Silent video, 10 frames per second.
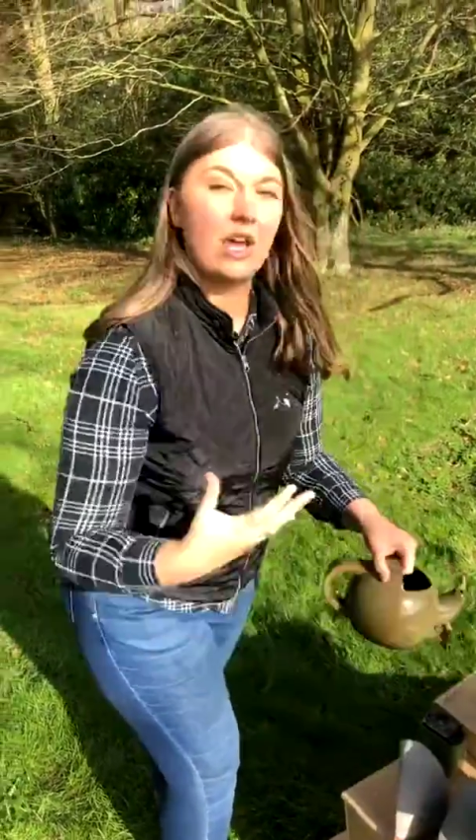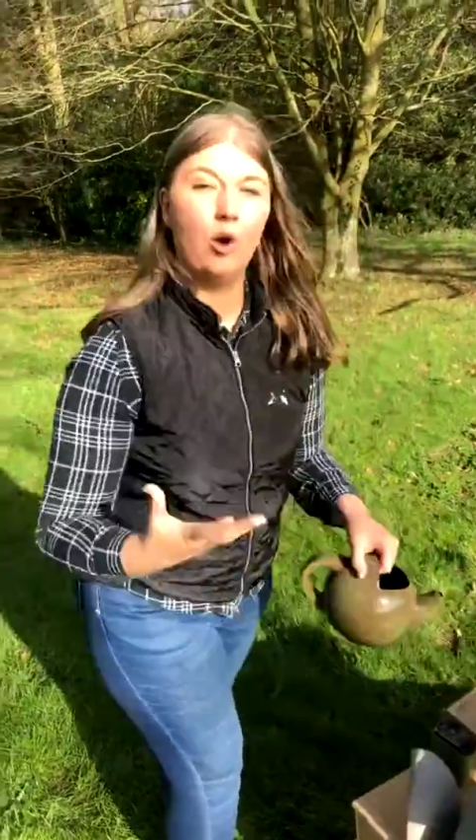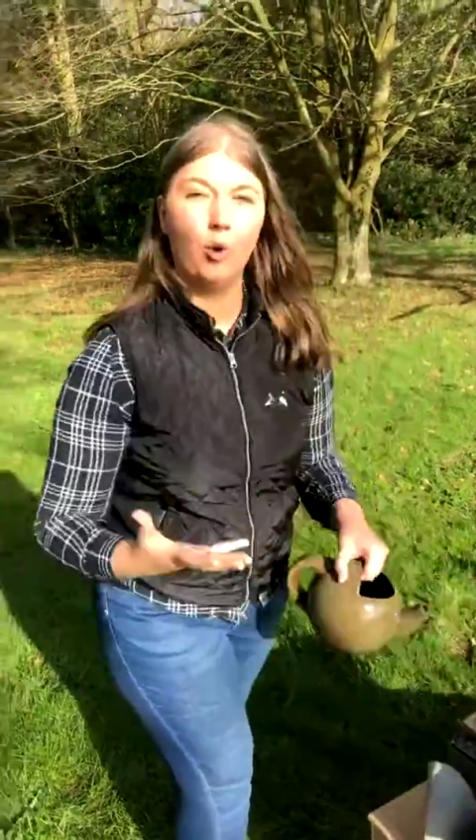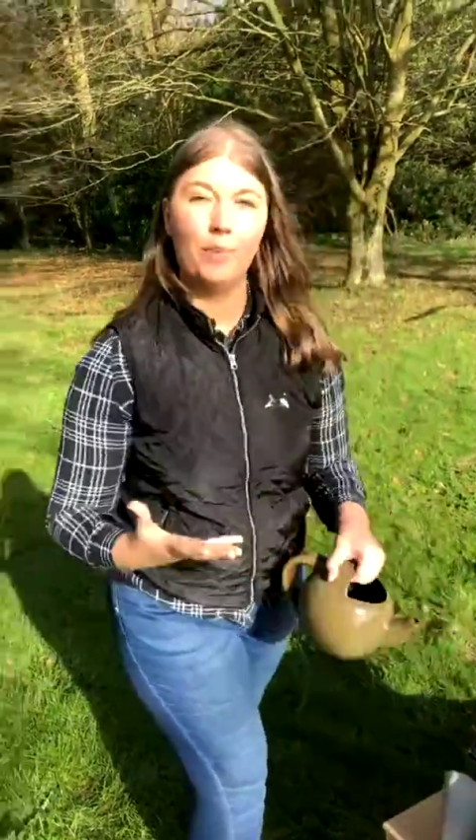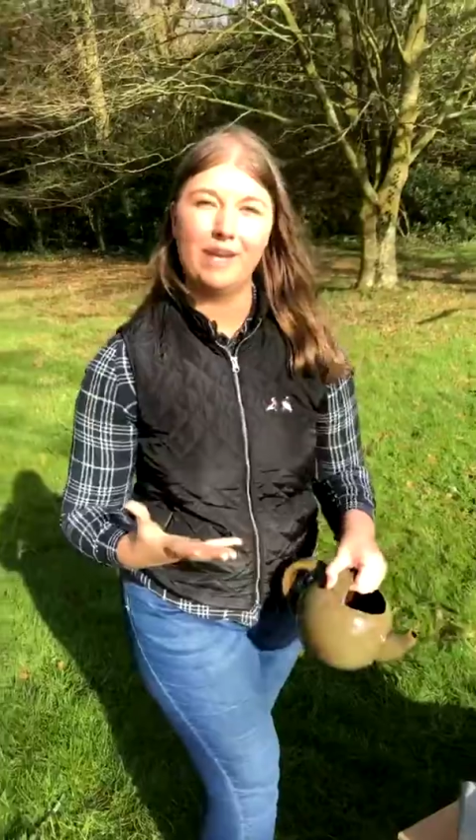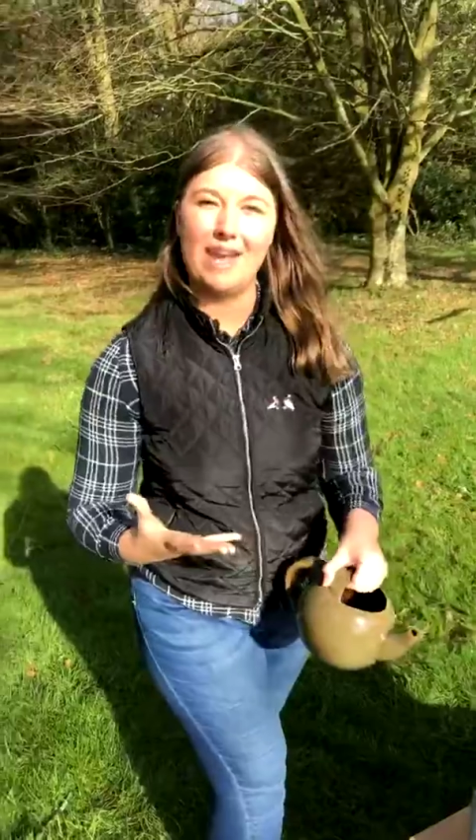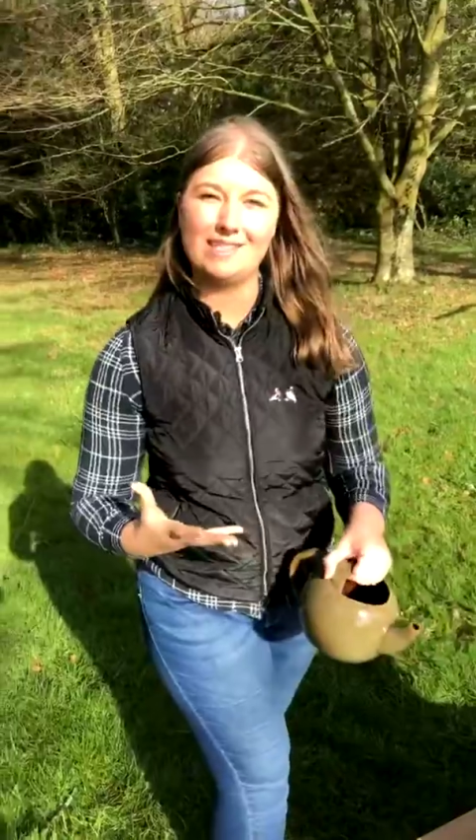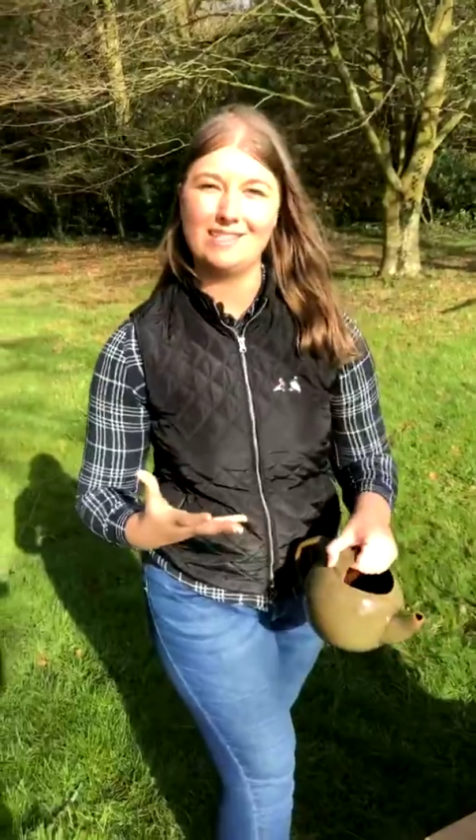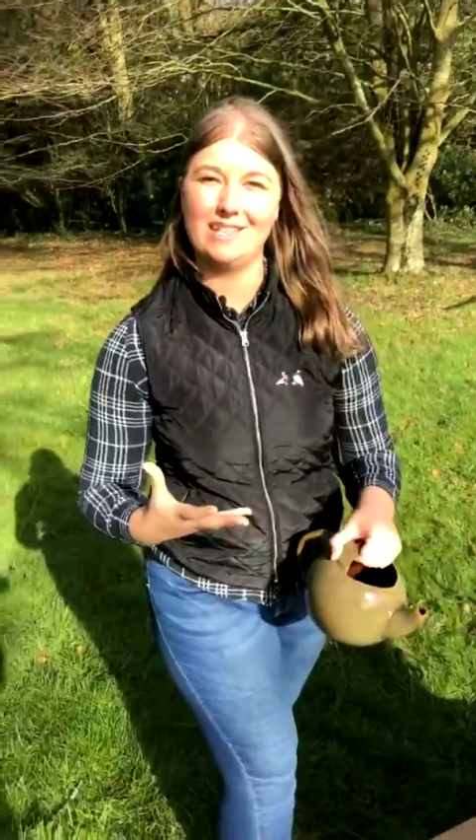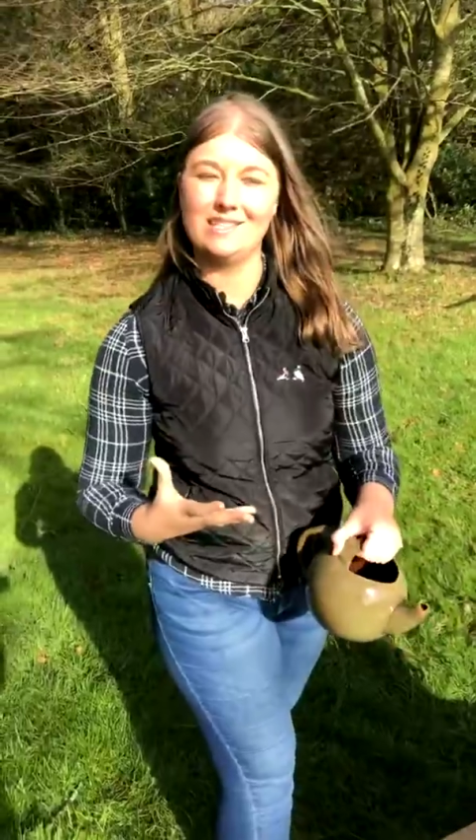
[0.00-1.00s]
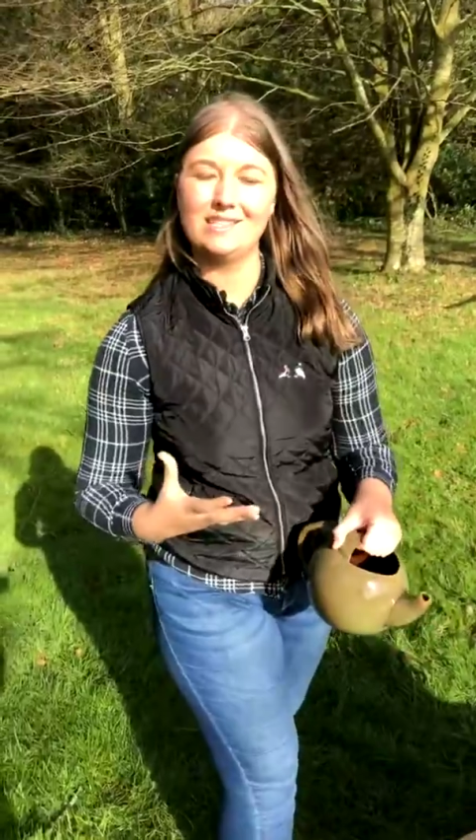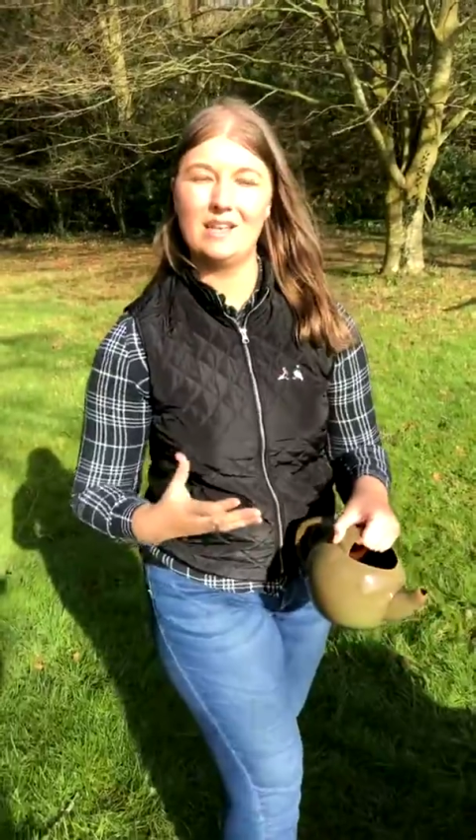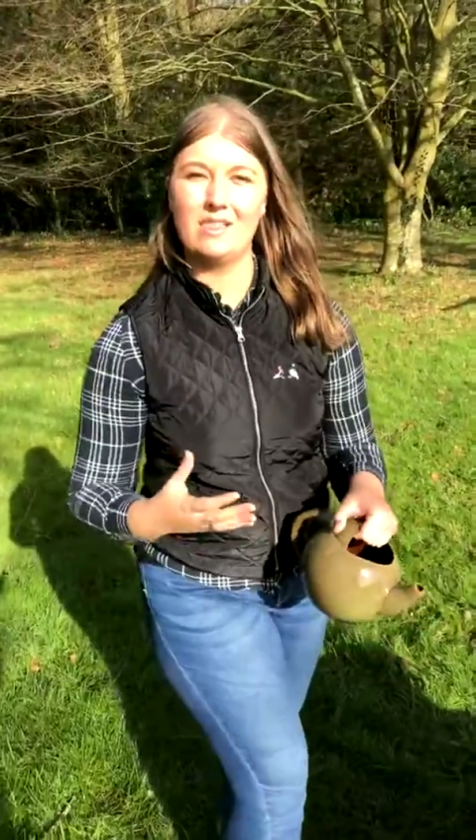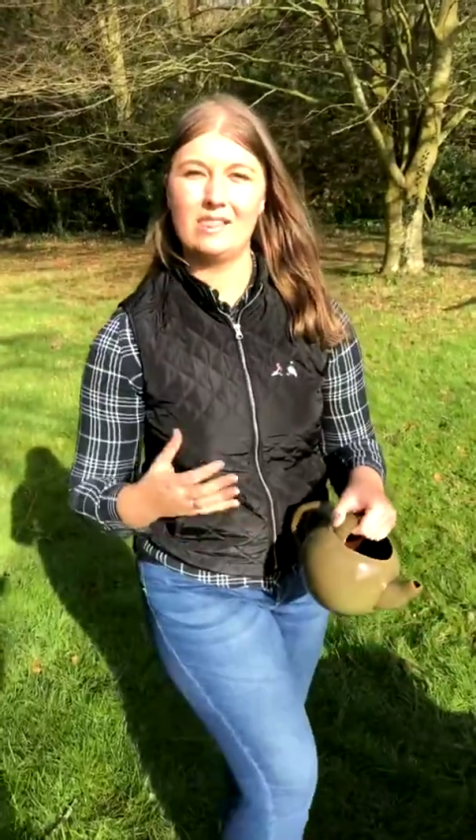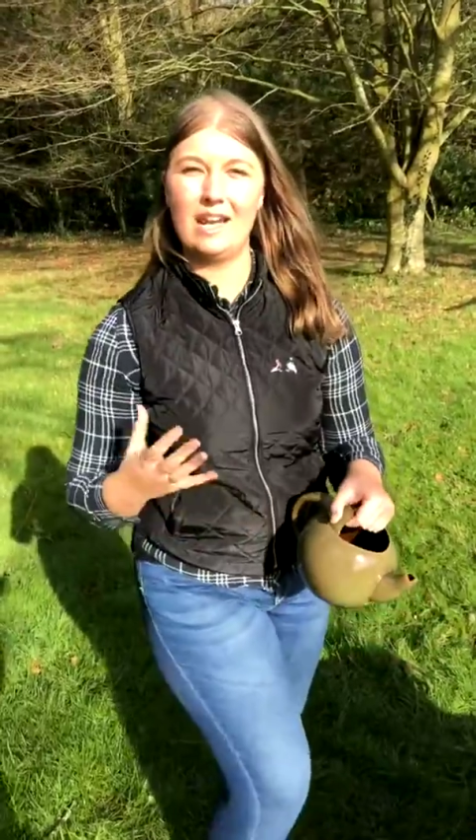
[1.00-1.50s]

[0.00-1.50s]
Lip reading: open nesters, they